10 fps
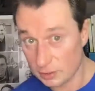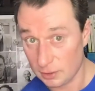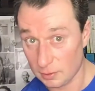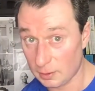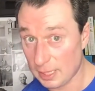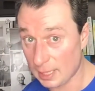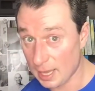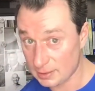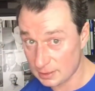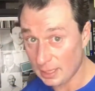to do. Okay,
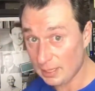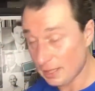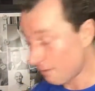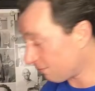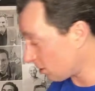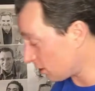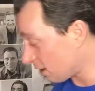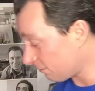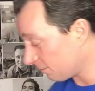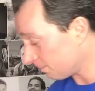guys? That fair
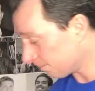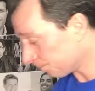enough?